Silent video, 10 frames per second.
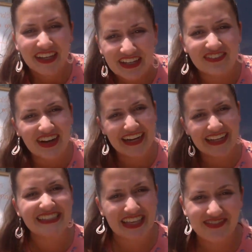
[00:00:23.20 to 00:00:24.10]
You're right,
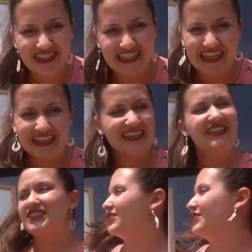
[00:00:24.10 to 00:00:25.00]
it's 17.
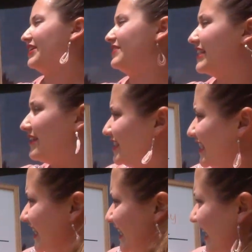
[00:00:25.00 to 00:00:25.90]
So we know
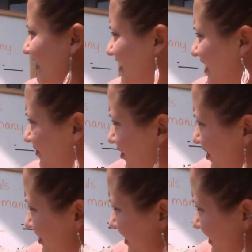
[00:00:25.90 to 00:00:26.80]
17 has to come
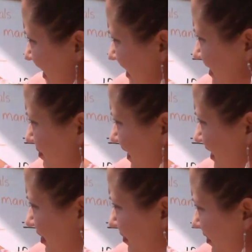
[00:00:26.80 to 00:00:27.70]
first because that's the
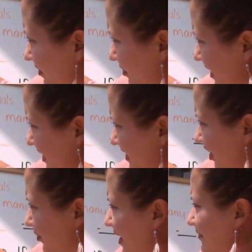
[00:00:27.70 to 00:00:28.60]
big number that we're going to
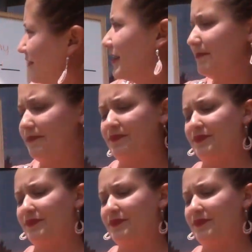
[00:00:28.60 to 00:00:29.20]
take away from.